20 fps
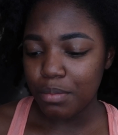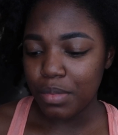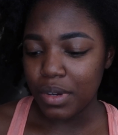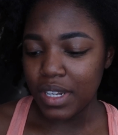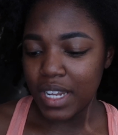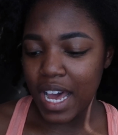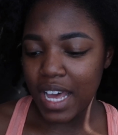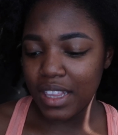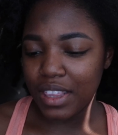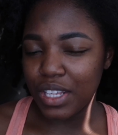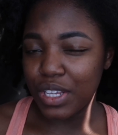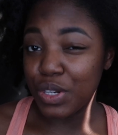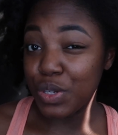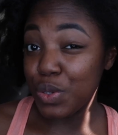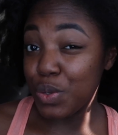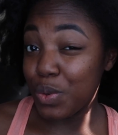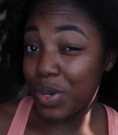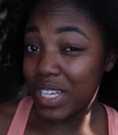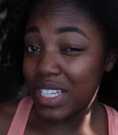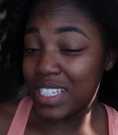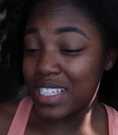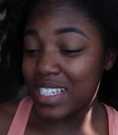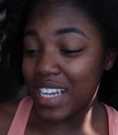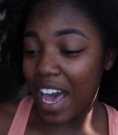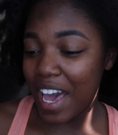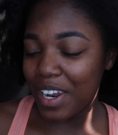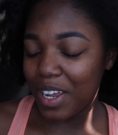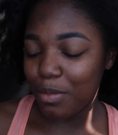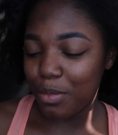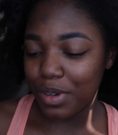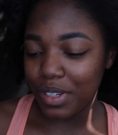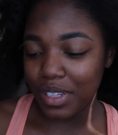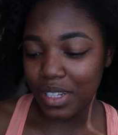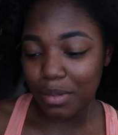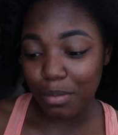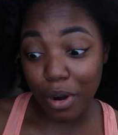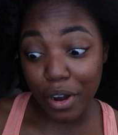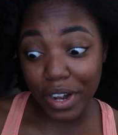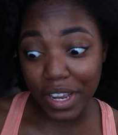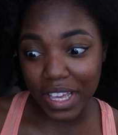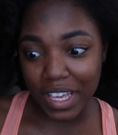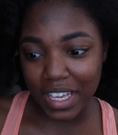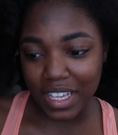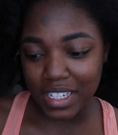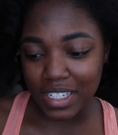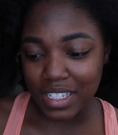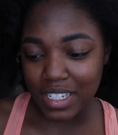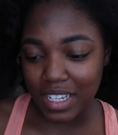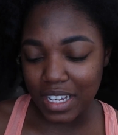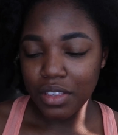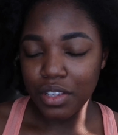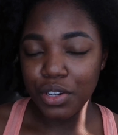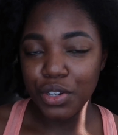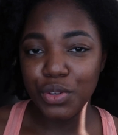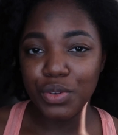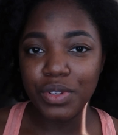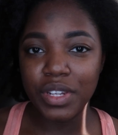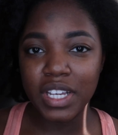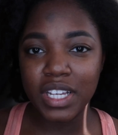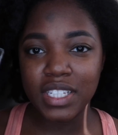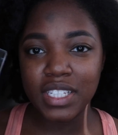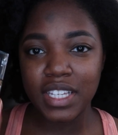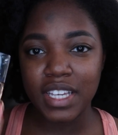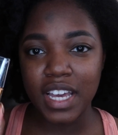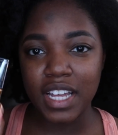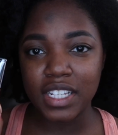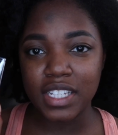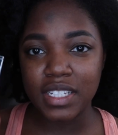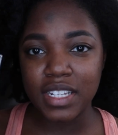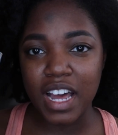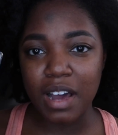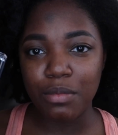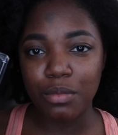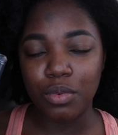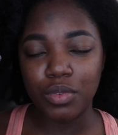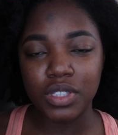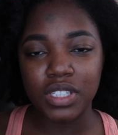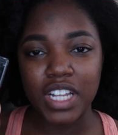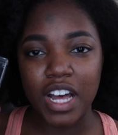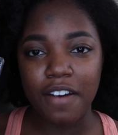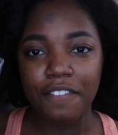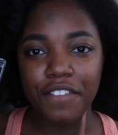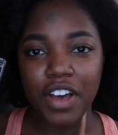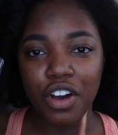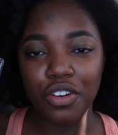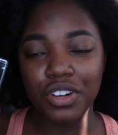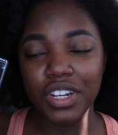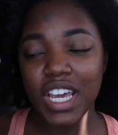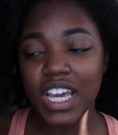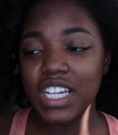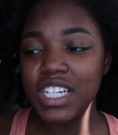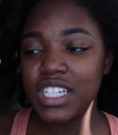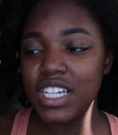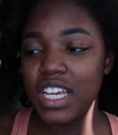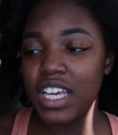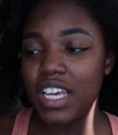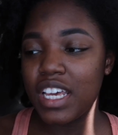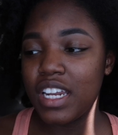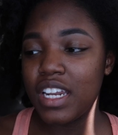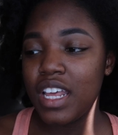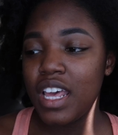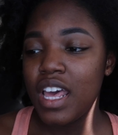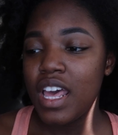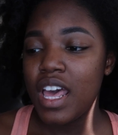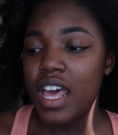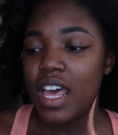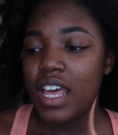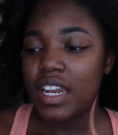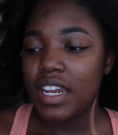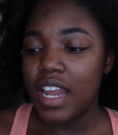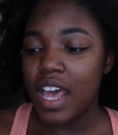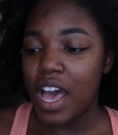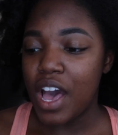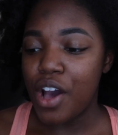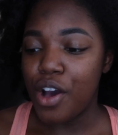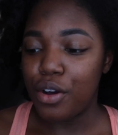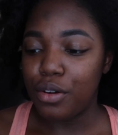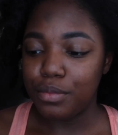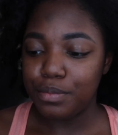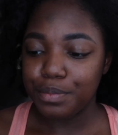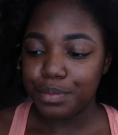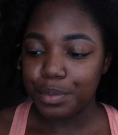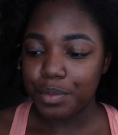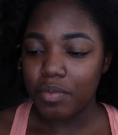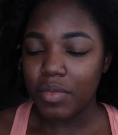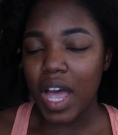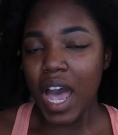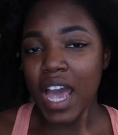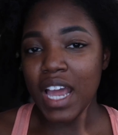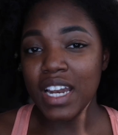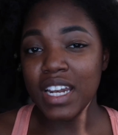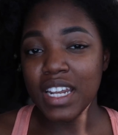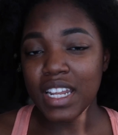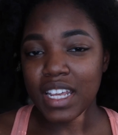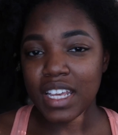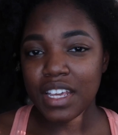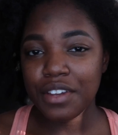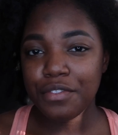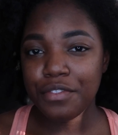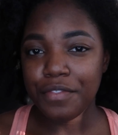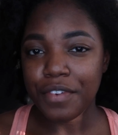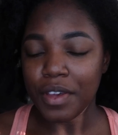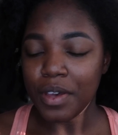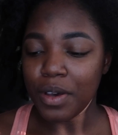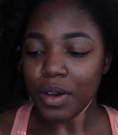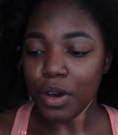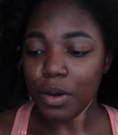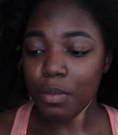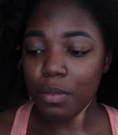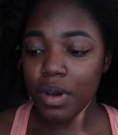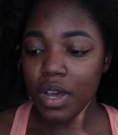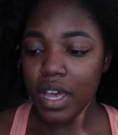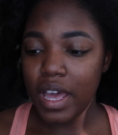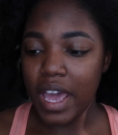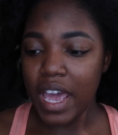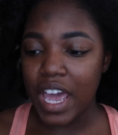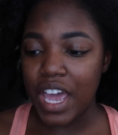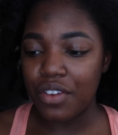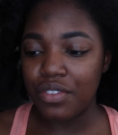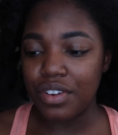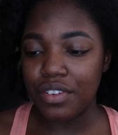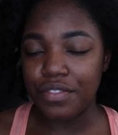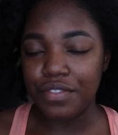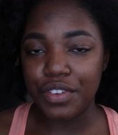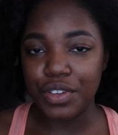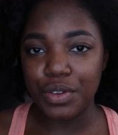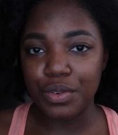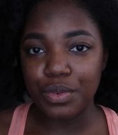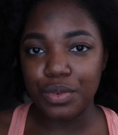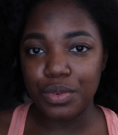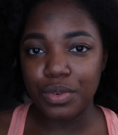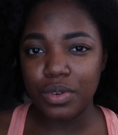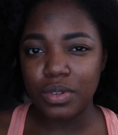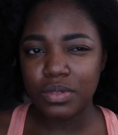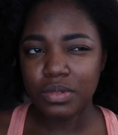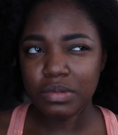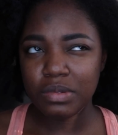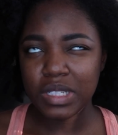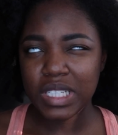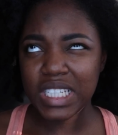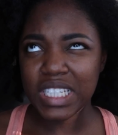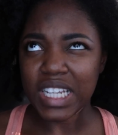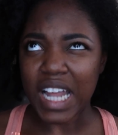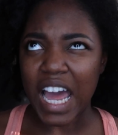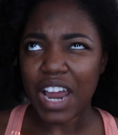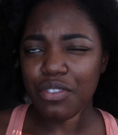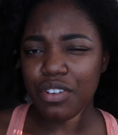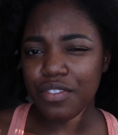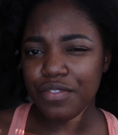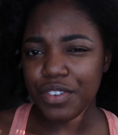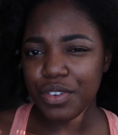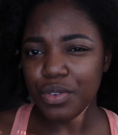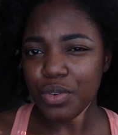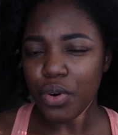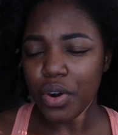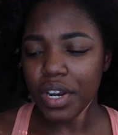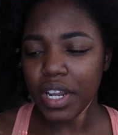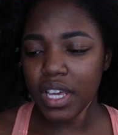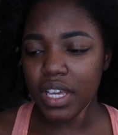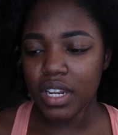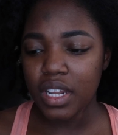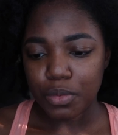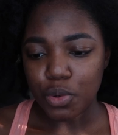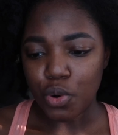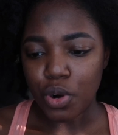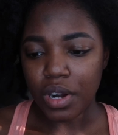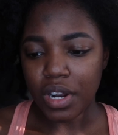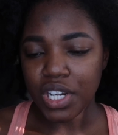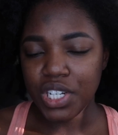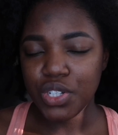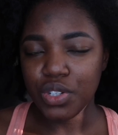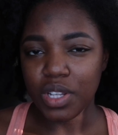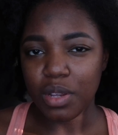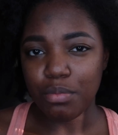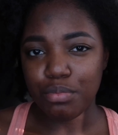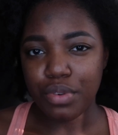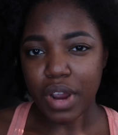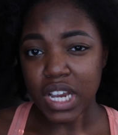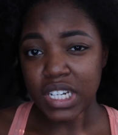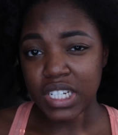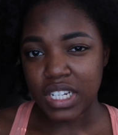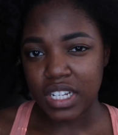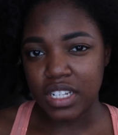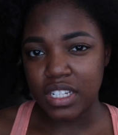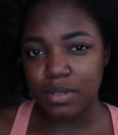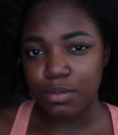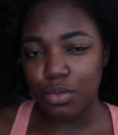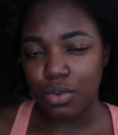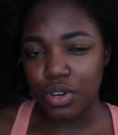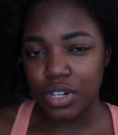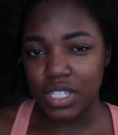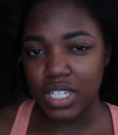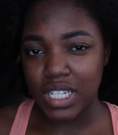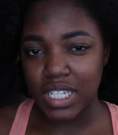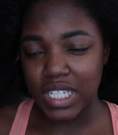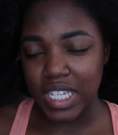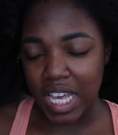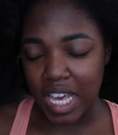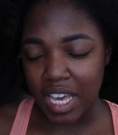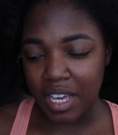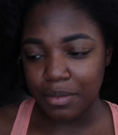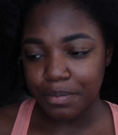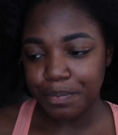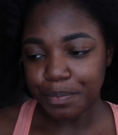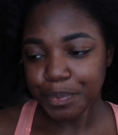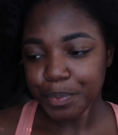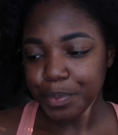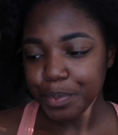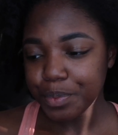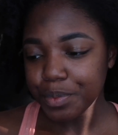but not the newest item on the market, the new NYX Can't Stop Won't Stop foundation. Now I did film a slight review on it, or initial impressions more to say,